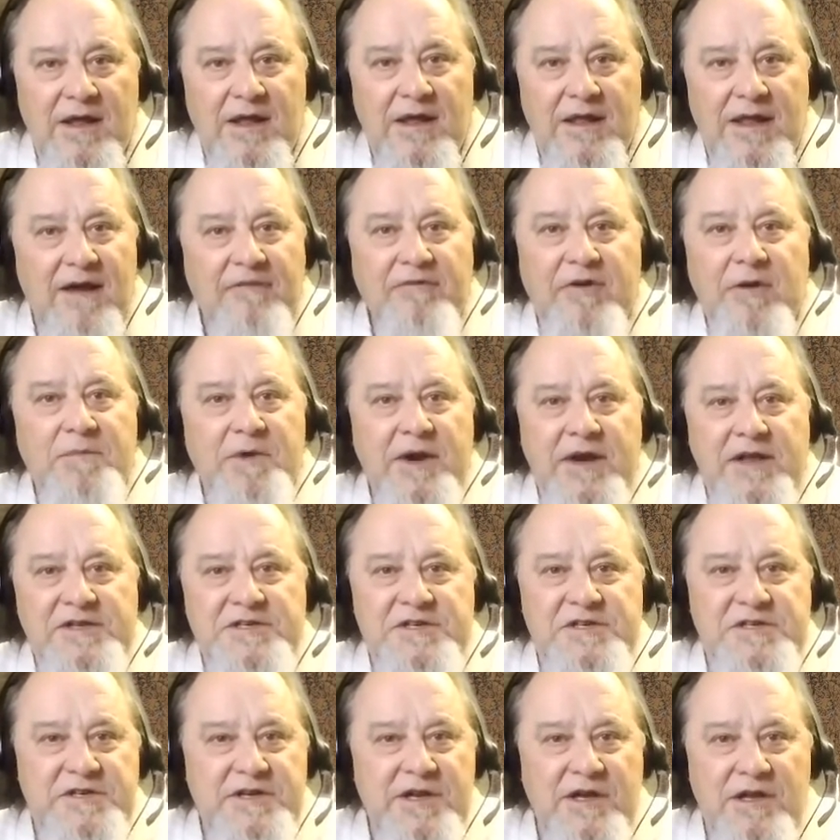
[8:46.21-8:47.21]
Everybody's
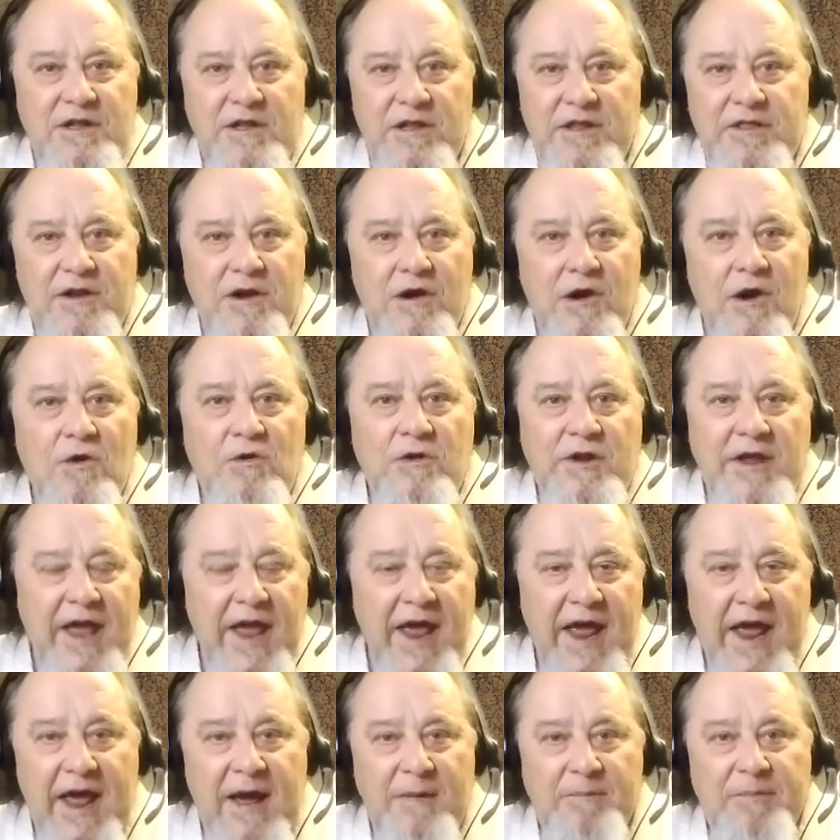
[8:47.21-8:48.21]
still in their own
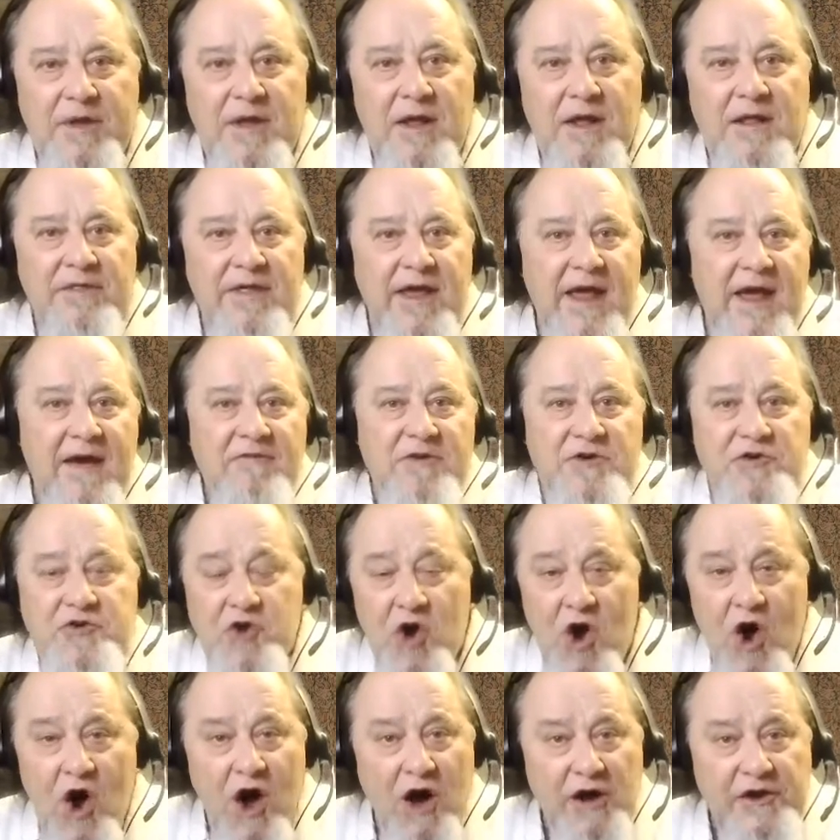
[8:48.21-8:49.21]
camp. They haven't
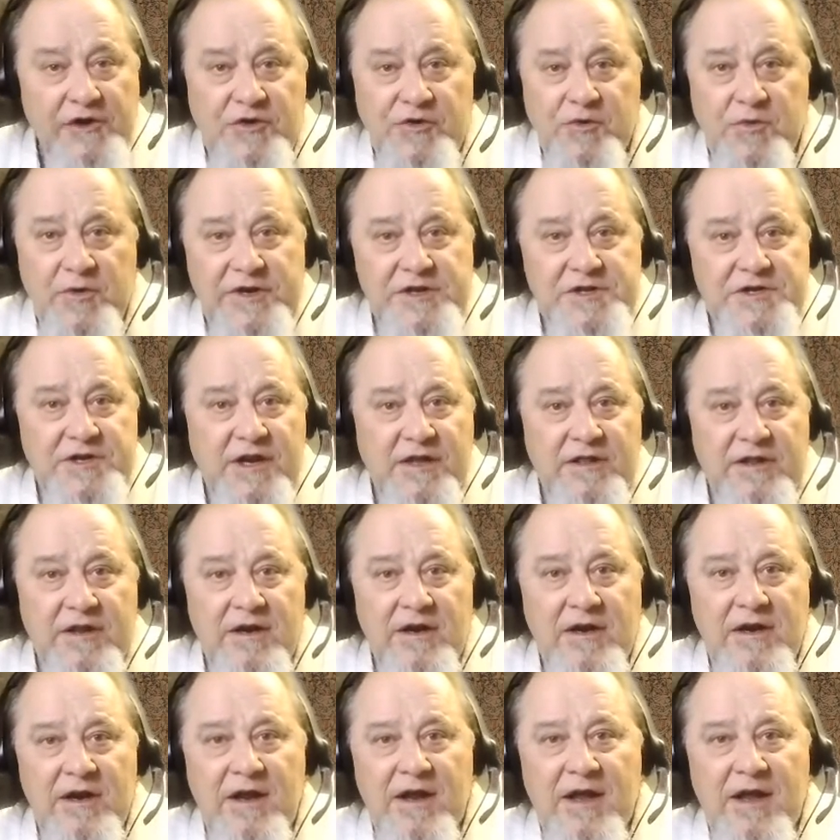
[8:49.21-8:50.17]
talked to each other.